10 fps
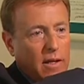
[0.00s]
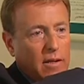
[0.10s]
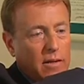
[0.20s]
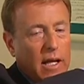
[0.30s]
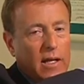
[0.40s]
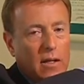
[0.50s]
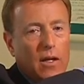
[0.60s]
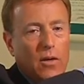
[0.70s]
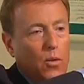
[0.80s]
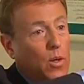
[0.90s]
let
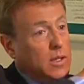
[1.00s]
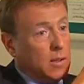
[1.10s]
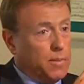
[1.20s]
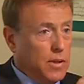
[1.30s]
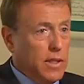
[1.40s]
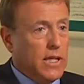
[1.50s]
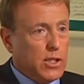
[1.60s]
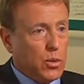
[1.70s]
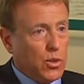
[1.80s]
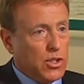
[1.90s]
alone what the
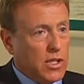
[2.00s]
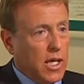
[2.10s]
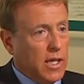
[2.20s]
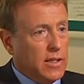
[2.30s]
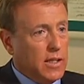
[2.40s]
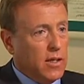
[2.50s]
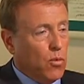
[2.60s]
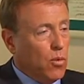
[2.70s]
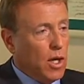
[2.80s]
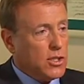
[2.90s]
police were saying, that
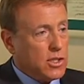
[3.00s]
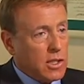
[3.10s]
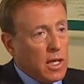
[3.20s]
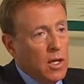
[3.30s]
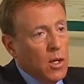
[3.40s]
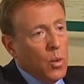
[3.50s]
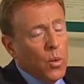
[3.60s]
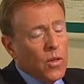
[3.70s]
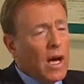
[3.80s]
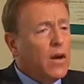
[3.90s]
Russ,
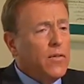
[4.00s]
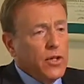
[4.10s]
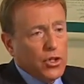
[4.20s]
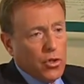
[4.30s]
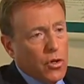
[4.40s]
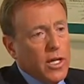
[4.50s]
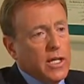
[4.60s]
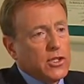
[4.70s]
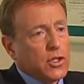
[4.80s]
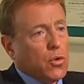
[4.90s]
without even turning
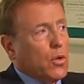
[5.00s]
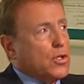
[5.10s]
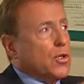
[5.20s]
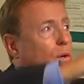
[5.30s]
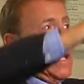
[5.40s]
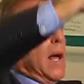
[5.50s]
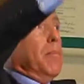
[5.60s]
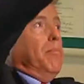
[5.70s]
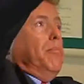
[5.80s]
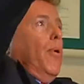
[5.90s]
his torso,
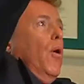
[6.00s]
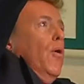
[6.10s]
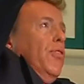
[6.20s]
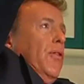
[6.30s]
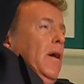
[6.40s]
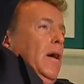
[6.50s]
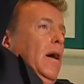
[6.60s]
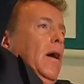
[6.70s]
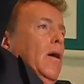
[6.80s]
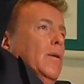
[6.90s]
got both
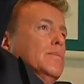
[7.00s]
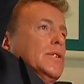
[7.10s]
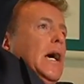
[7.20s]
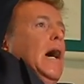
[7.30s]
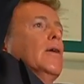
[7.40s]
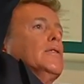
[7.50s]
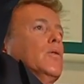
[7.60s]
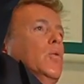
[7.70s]
arms out the